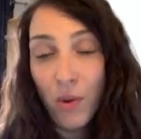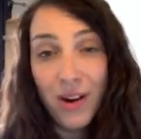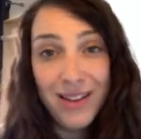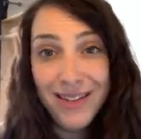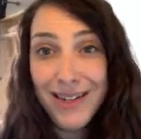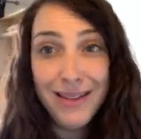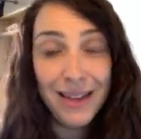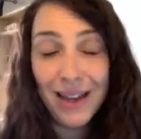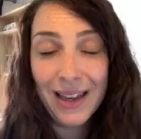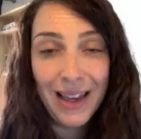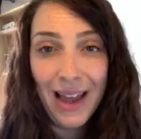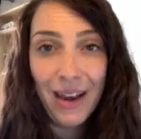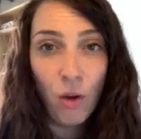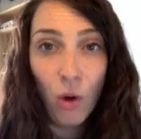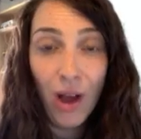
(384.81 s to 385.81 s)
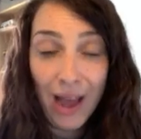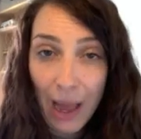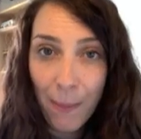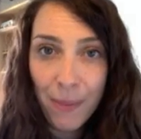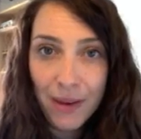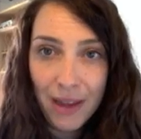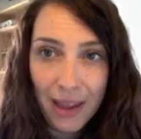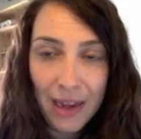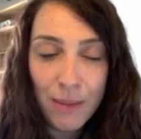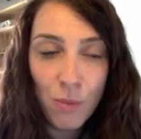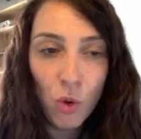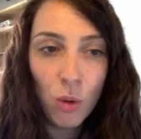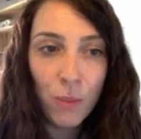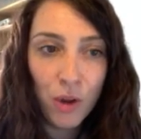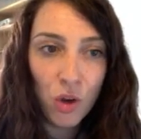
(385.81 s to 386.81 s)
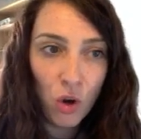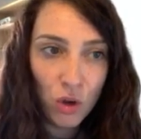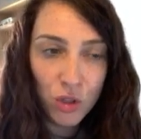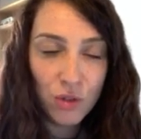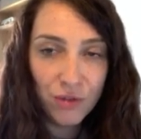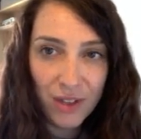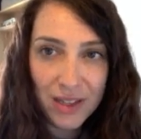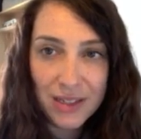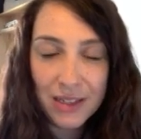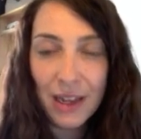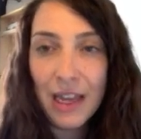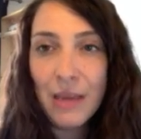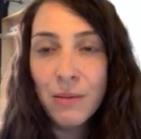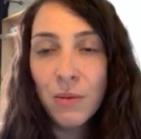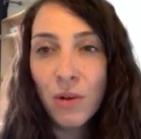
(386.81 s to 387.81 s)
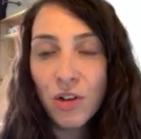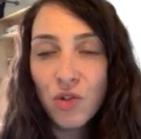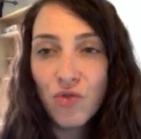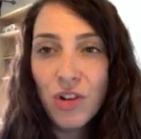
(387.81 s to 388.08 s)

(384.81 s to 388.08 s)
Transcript: and indeed that cannot happen anymore because of this time and us